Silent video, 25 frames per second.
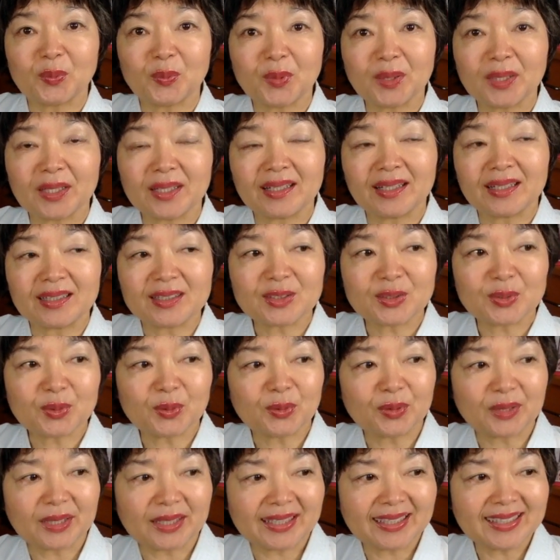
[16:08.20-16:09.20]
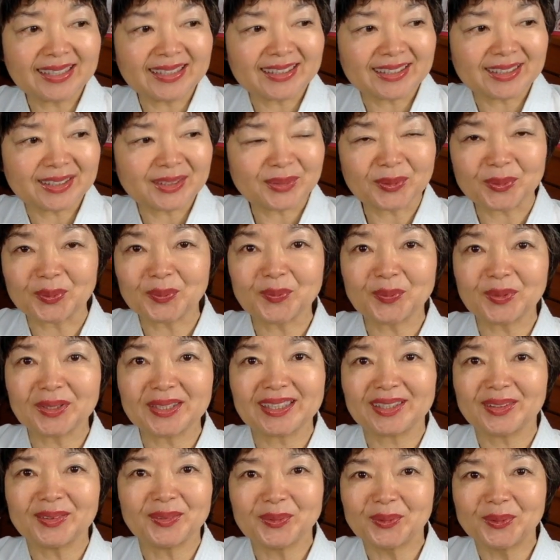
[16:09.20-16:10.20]
are not so religious, or we
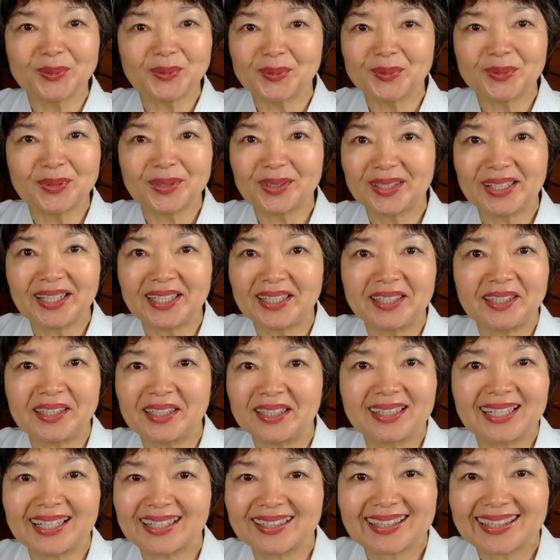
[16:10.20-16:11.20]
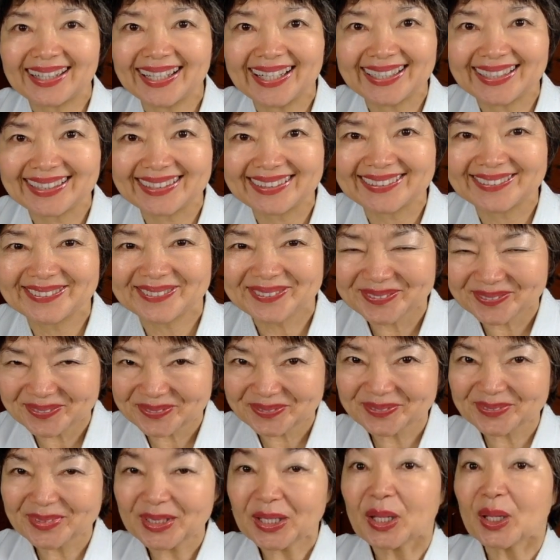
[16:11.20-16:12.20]
didn't do anything like that.
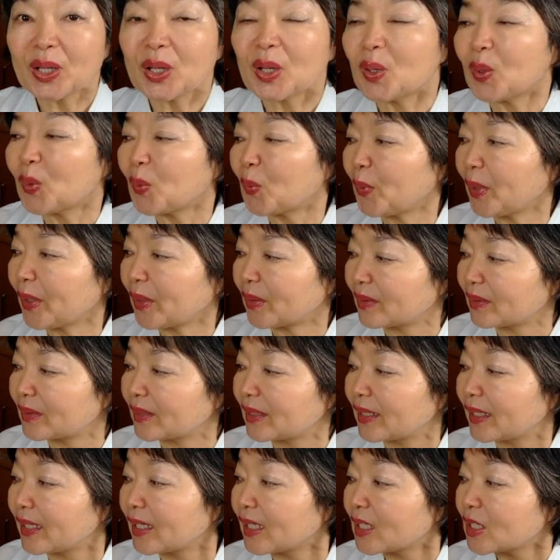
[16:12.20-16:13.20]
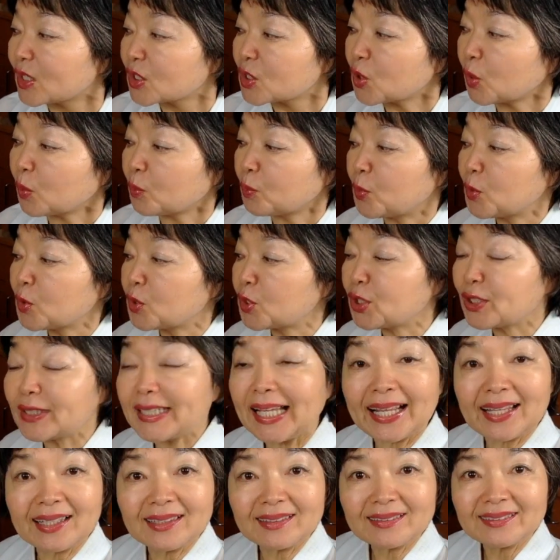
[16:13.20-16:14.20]
Well, so
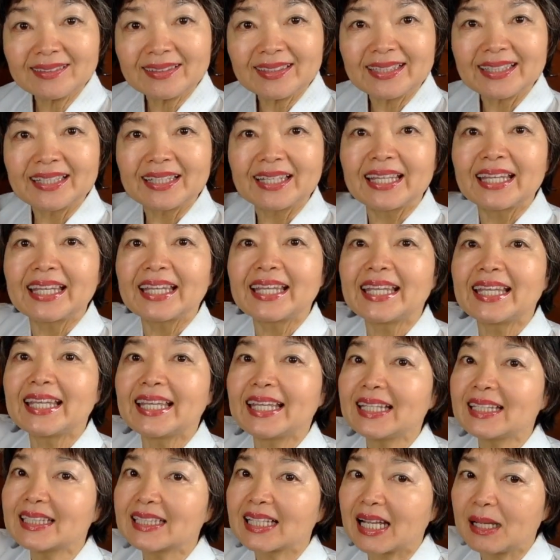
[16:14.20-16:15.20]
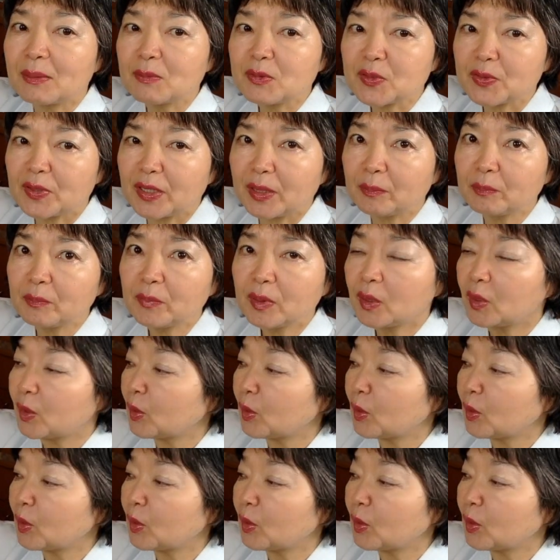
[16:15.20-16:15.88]
Butsudan, it comes from